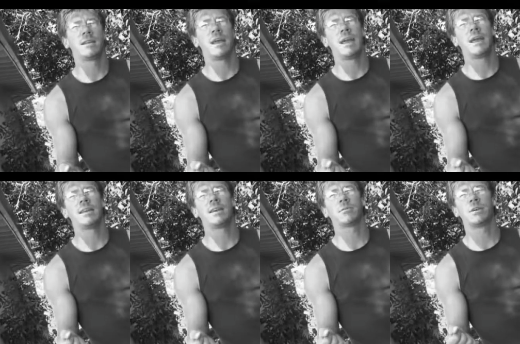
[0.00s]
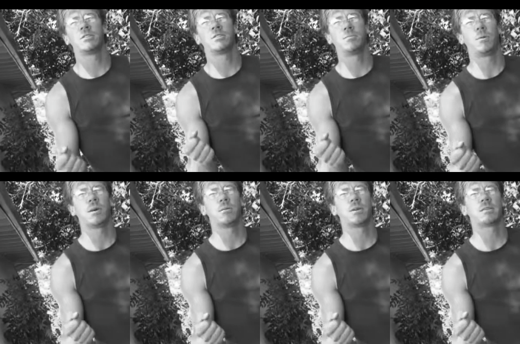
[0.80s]
and it reaches a
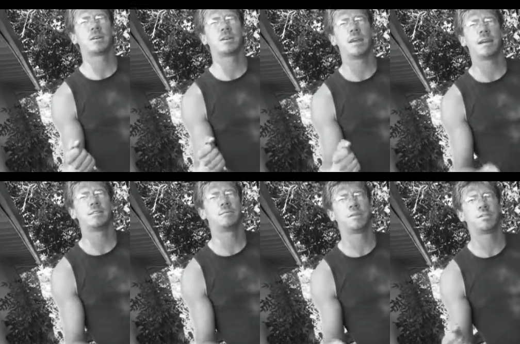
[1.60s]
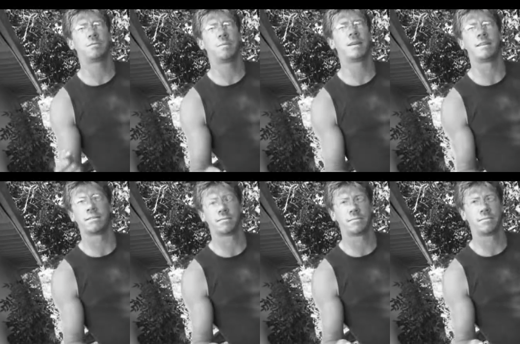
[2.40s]
point where it's on the edge of the
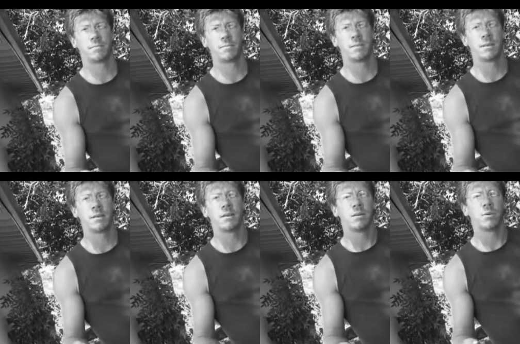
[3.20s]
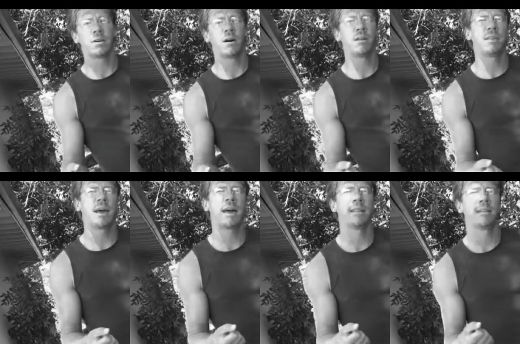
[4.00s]
spin. We call
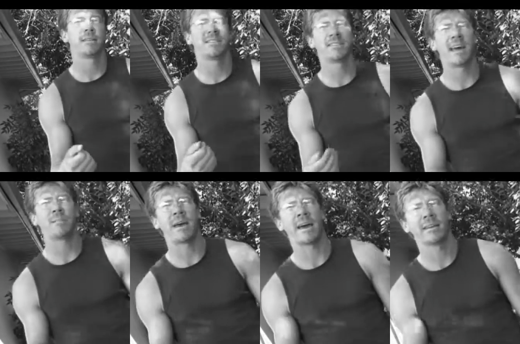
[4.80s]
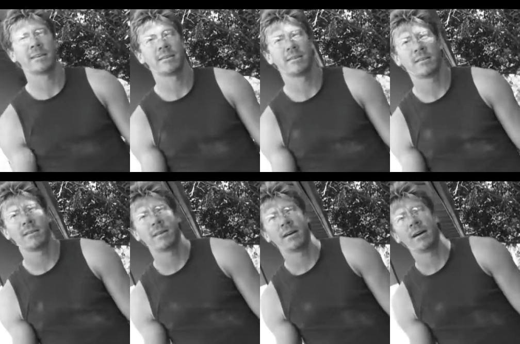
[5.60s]
that
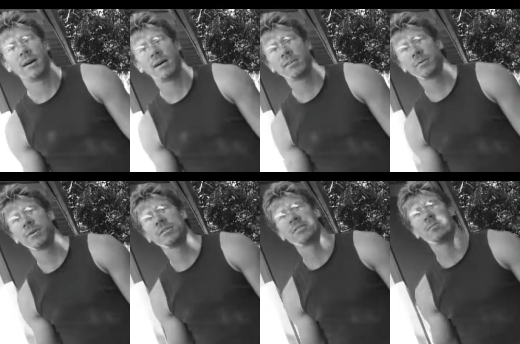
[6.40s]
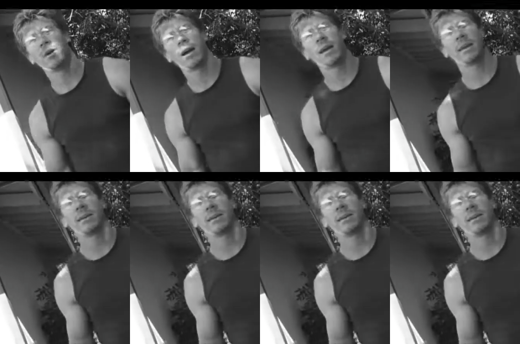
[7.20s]
SATback. Two reasons why